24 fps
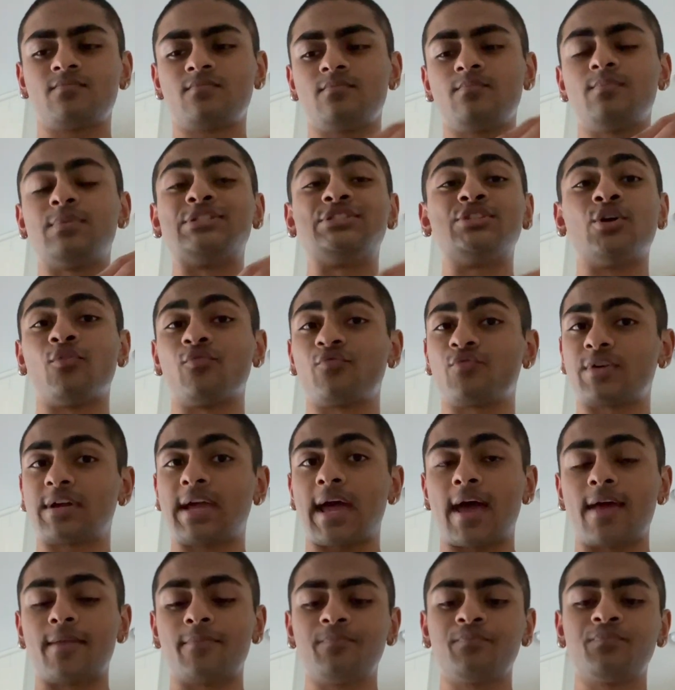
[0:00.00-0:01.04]
But don't
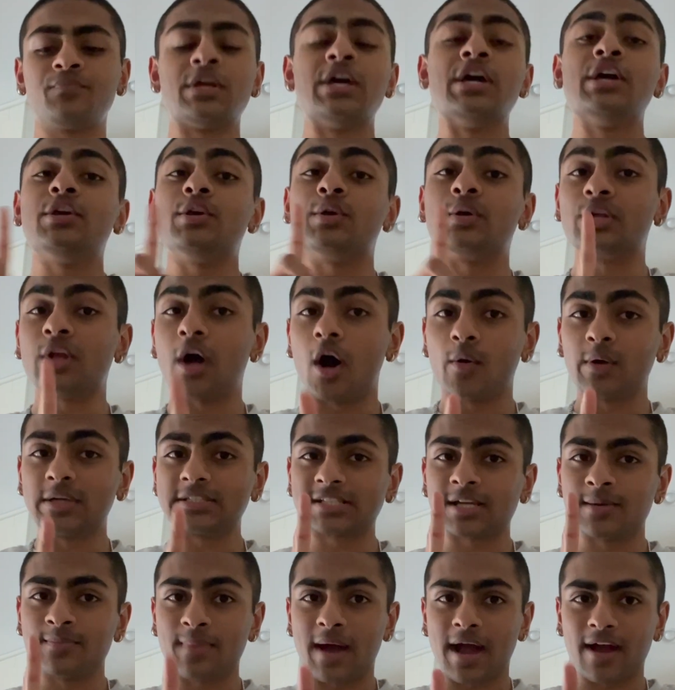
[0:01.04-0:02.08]
forget, you can always
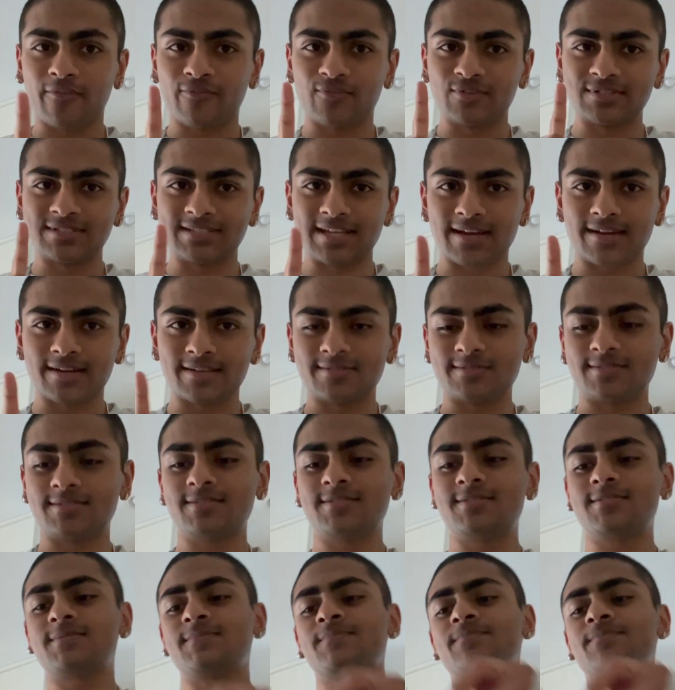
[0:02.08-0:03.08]
come back for seconds.